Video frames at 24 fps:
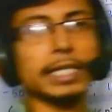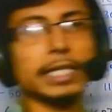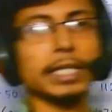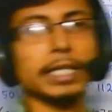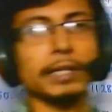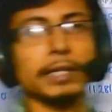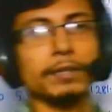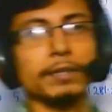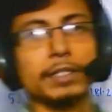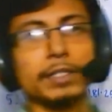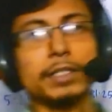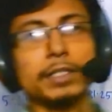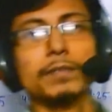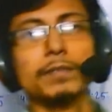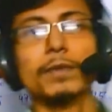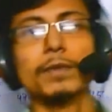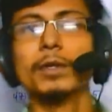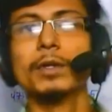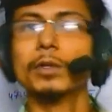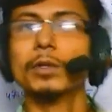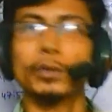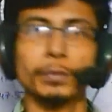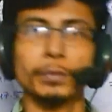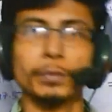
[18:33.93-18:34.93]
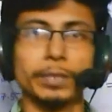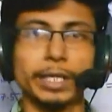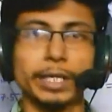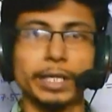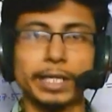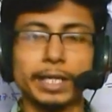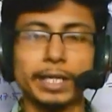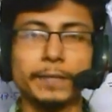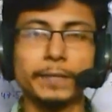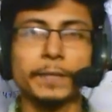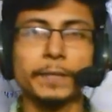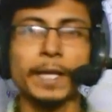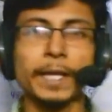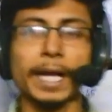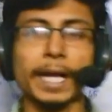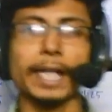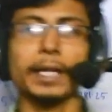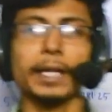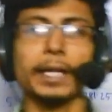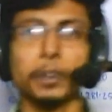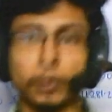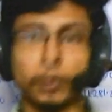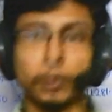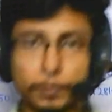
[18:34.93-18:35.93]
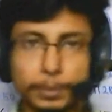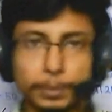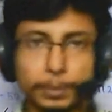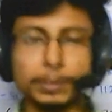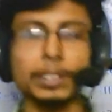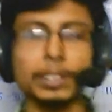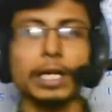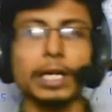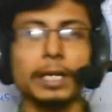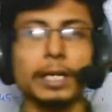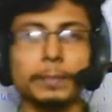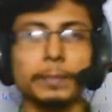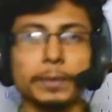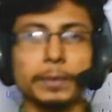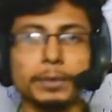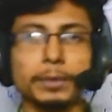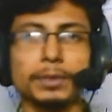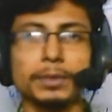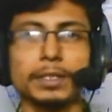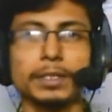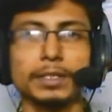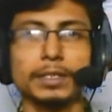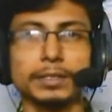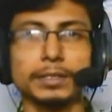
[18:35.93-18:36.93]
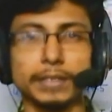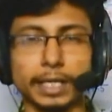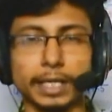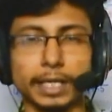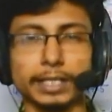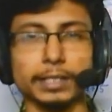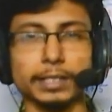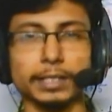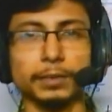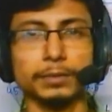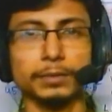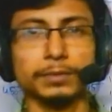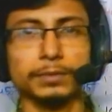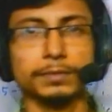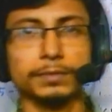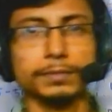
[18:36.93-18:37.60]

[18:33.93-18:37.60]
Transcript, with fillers: and deviation for group data and i hope it will help you thank you